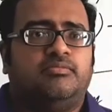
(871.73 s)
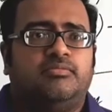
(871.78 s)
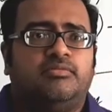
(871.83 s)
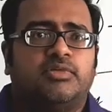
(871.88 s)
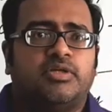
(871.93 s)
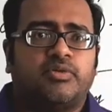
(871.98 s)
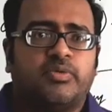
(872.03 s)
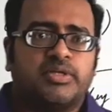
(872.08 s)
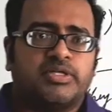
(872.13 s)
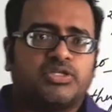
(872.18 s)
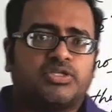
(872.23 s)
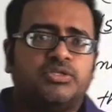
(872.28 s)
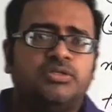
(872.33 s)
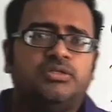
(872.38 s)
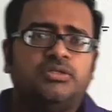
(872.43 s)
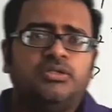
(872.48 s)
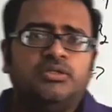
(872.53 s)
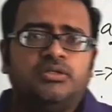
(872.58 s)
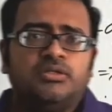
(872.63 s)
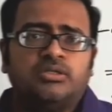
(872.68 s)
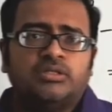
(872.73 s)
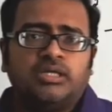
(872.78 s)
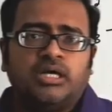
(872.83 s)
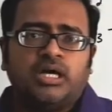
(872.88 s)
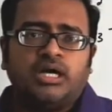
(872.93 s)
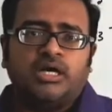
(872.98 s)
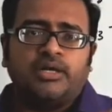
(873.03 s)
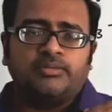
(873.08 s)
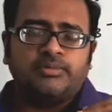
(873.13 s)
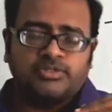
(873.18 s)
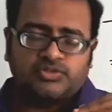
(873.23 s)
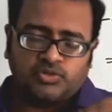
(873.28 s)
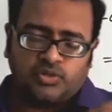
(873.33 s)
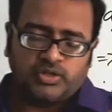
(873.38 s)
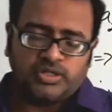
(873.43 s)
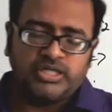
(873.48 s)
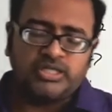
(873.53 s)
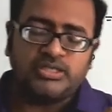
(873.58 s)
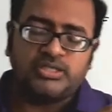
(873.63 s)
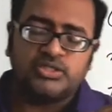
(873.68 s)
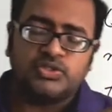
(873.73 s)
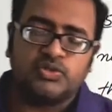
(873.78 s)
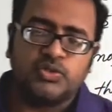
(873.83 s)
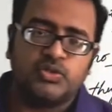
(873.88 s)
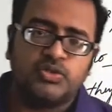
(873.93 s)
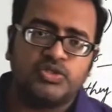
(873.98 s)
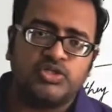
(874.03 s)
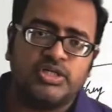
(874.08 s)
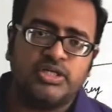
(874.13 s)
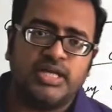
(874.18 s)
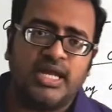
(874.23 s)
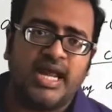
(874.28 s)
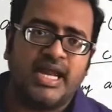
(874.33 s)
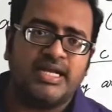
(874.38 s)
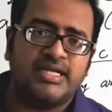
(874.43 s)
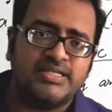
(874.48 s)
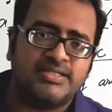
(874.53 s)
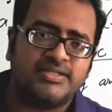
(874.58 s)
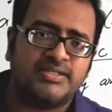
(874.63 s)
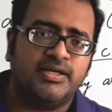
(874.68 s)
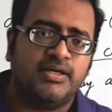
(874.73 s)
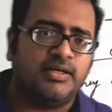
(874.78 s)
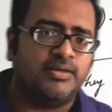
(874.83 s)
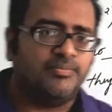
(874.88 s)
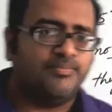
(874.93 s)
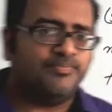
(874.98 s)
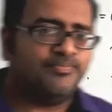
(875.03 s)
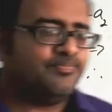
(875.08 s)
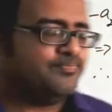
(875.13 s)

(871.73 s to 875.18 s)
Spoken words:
The question, the solution ends here.